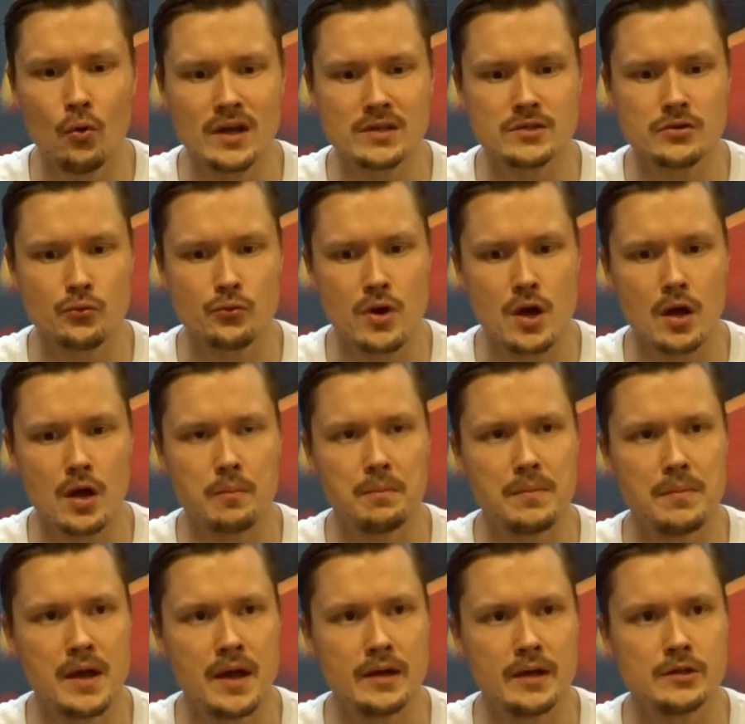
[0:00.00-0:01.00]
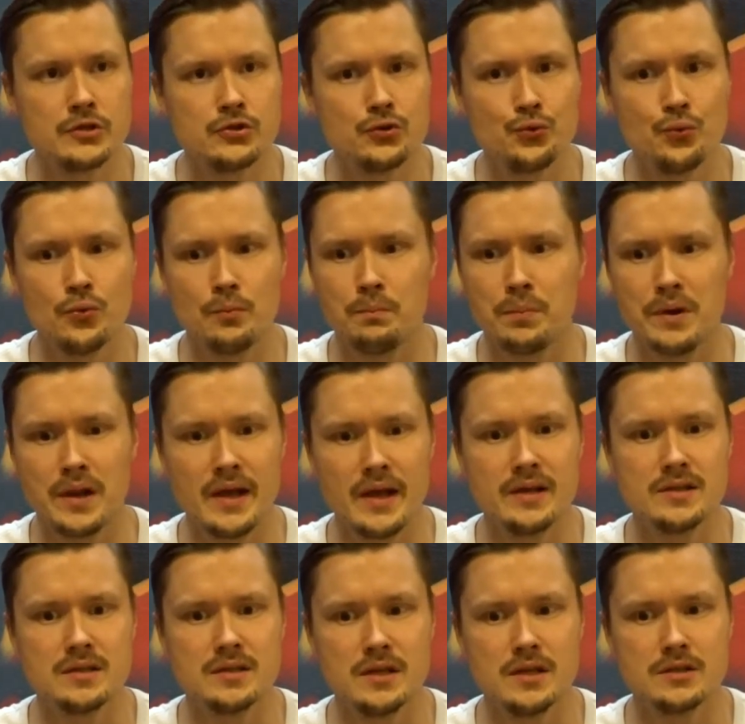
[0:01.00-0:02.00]
as a rock band to
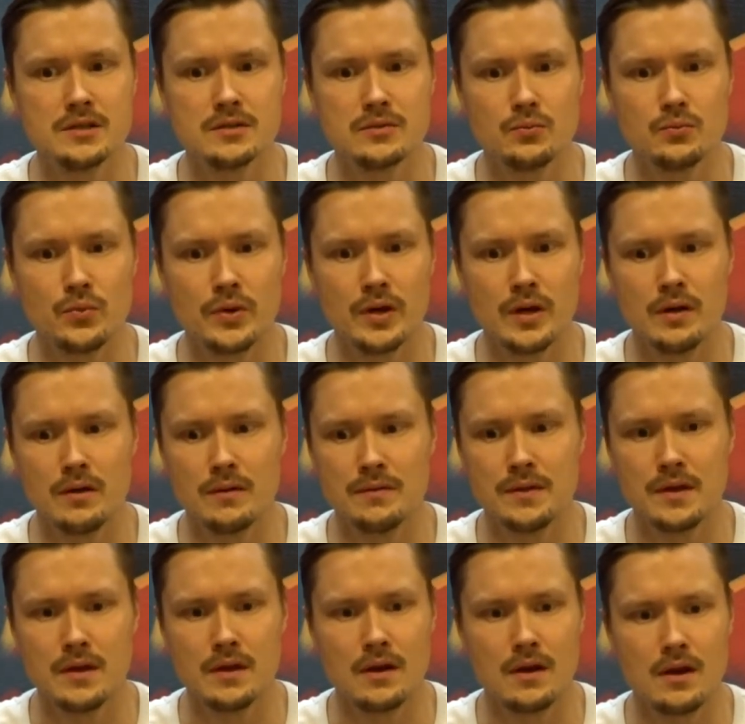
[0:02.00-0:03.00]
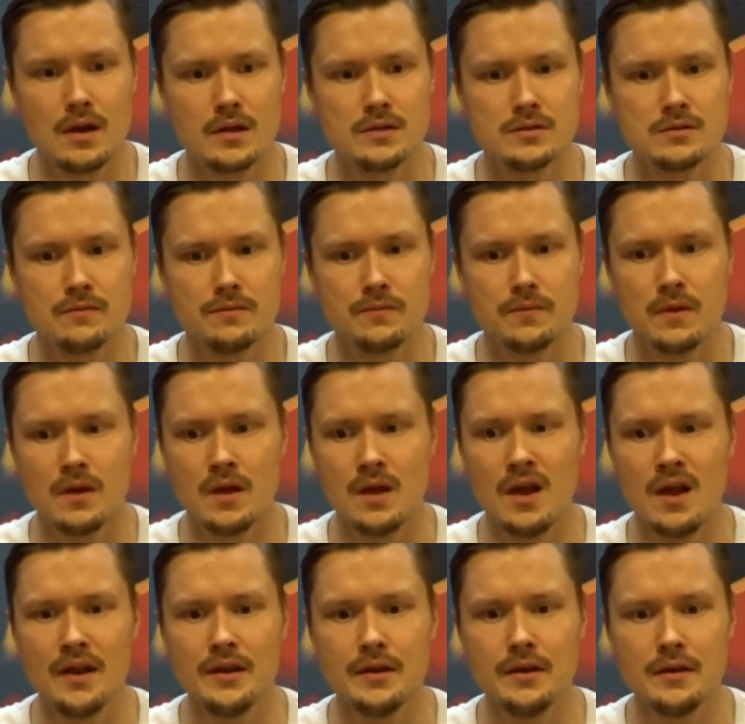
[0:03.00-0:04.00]
places where there are lots of
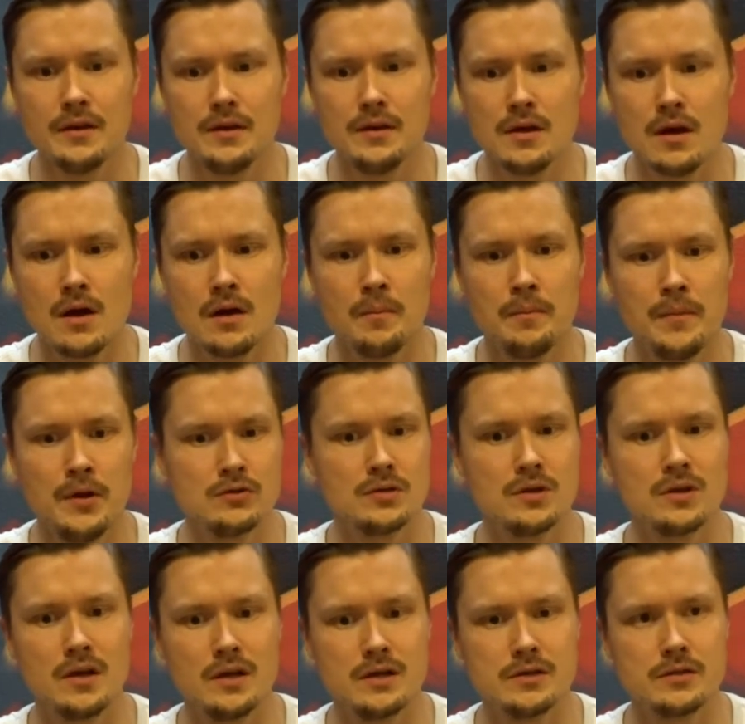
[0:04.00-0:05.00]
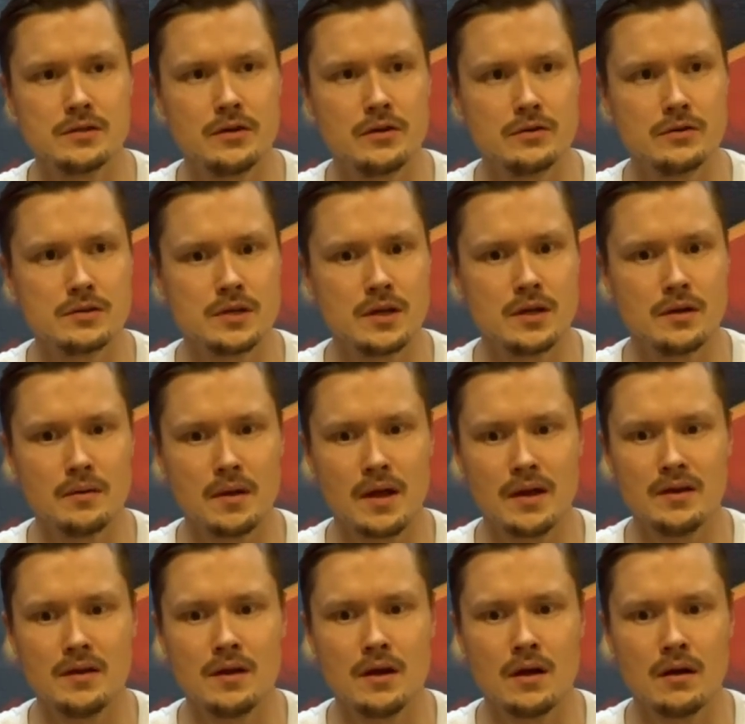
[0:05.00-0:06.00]
young music listeners
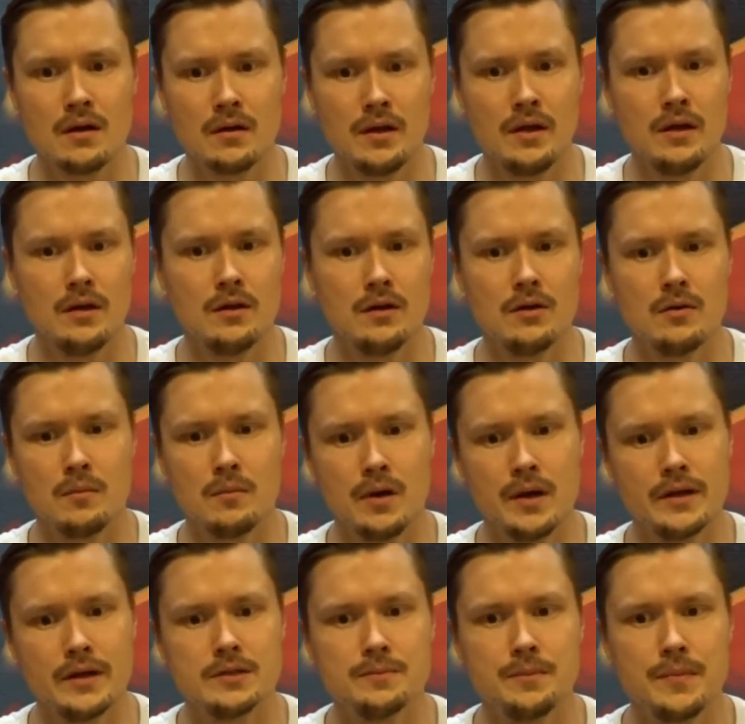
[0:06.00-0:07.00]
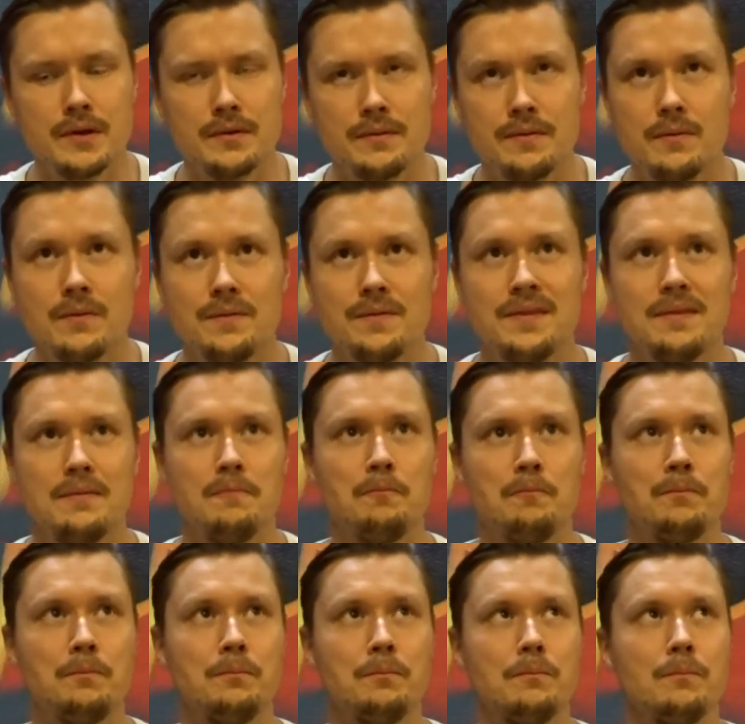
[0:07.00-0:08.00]
and young eager minds, but
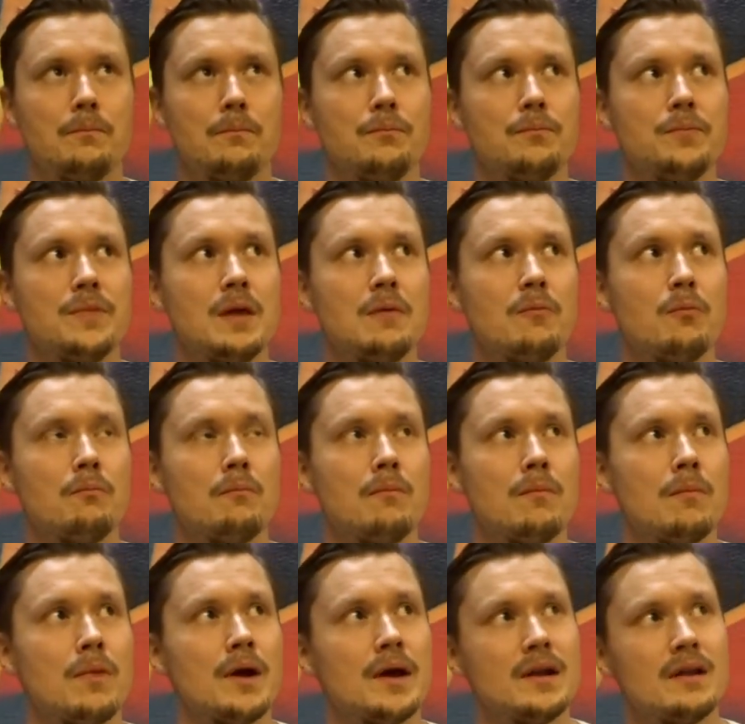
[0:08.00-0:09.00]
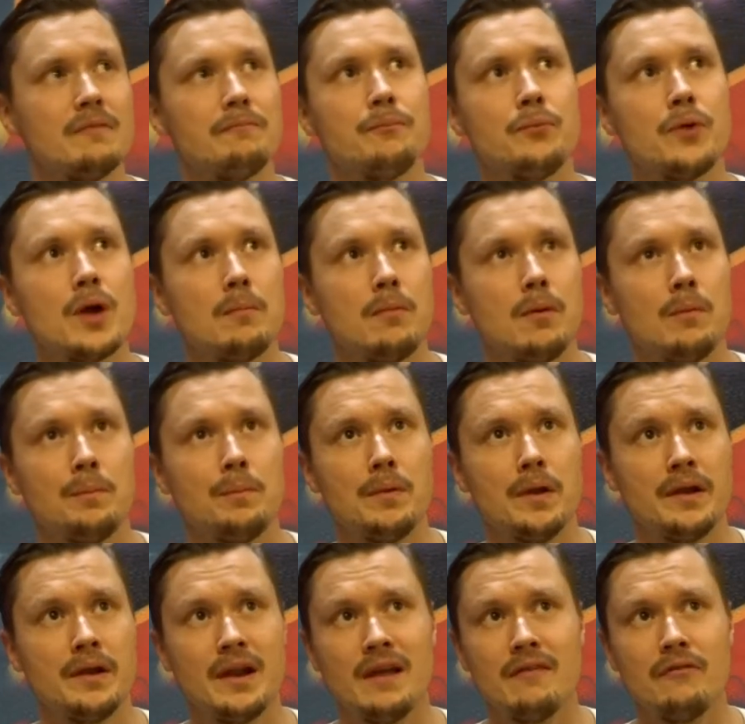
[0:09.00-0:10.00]
they might not probably
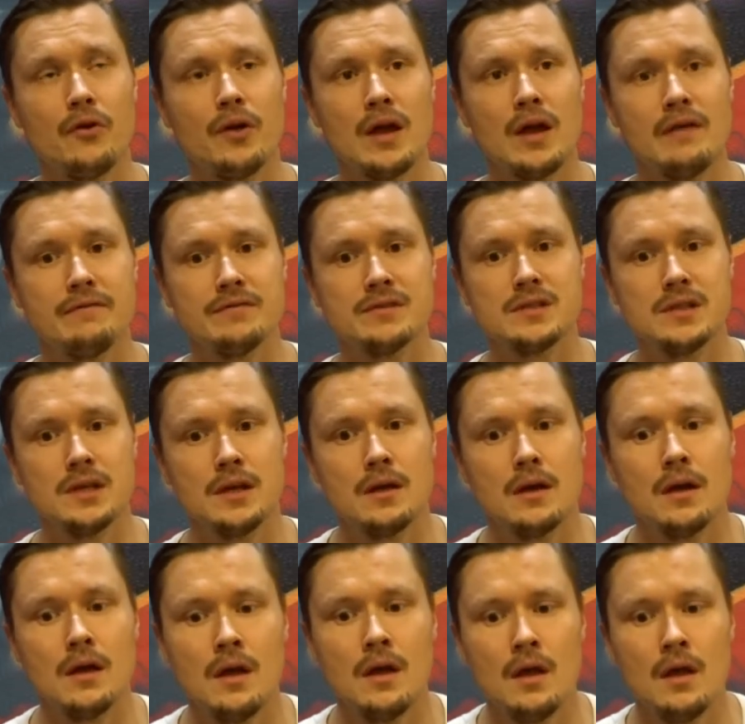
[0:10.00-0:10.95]
never have seen a